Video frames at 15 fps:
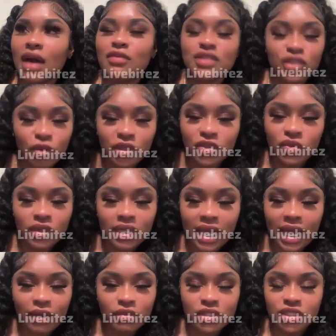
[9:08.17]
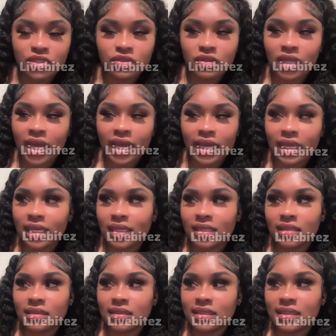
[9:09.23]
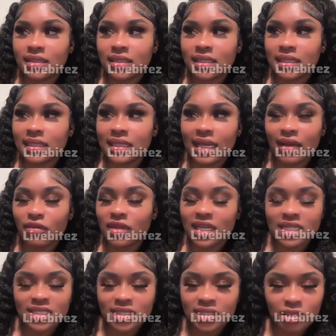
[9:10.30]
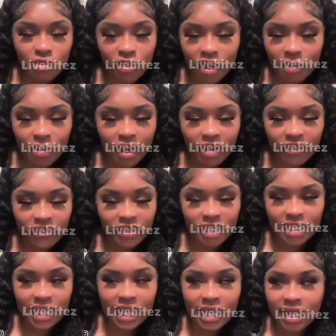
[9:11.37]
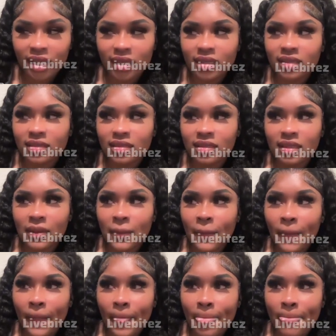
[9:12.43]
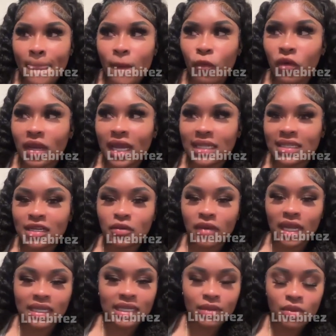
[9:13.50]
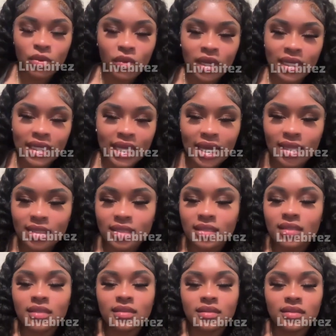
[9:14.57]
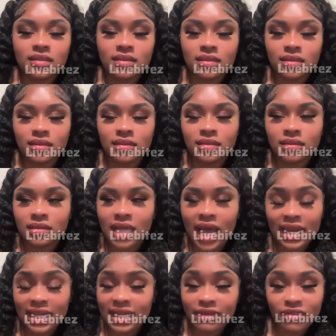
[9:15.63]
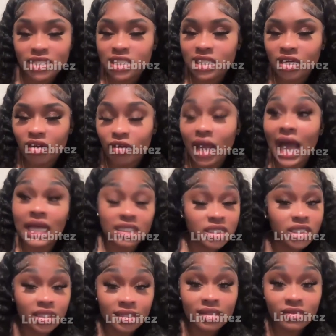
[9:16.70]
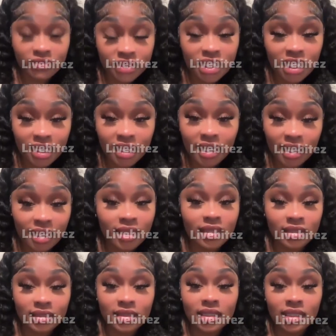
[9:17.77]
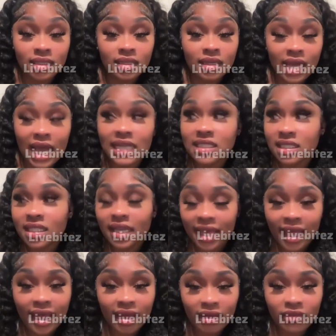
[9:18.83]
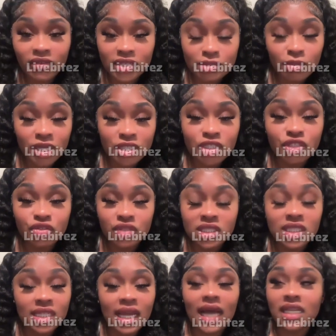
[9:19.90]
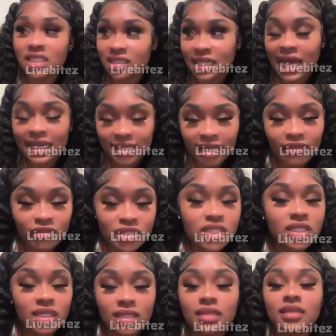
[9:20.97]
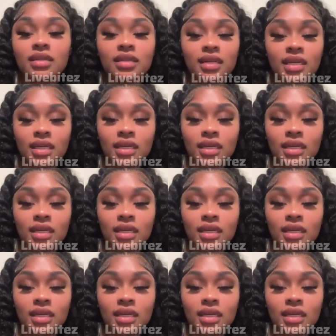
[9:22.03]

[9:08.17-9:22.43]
I was going through a lot with you. Like, that relationship wasn't perfect. Like, when I did what I did, we weren't together. I didn't even cheat on you. I should have cheated. I should have. As much as you cheat, I definitely should have.